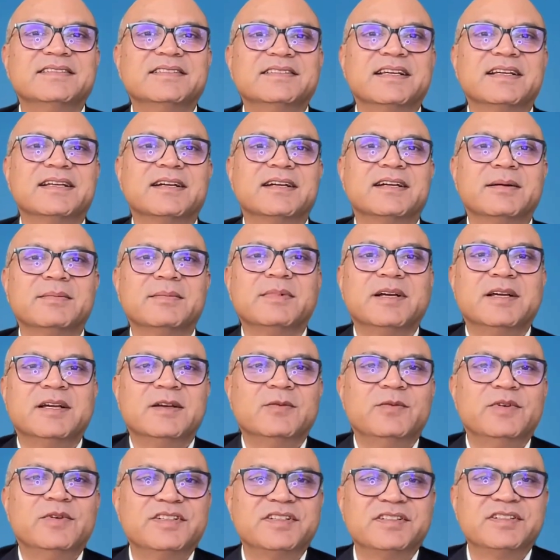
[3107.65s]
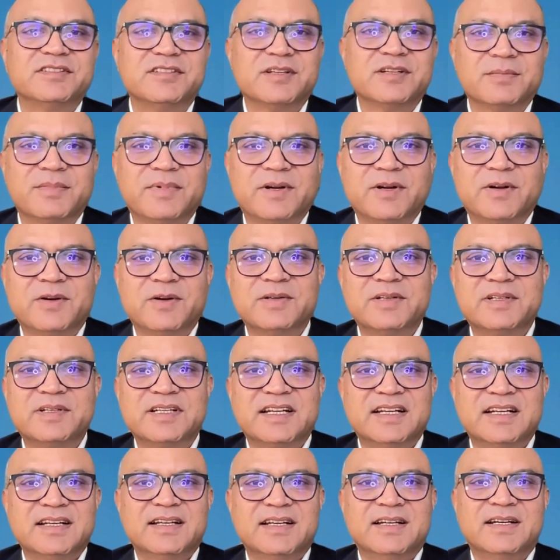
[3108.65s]
take up, which is
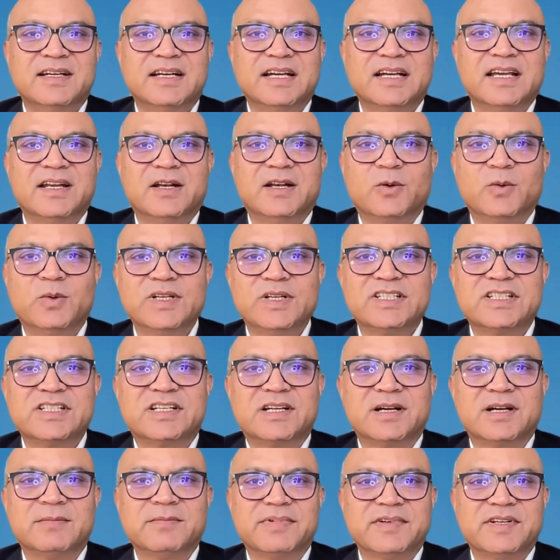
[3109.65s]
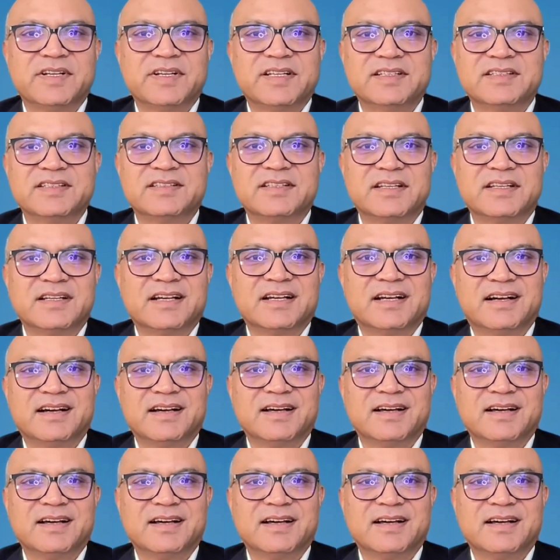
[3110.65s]
about which companies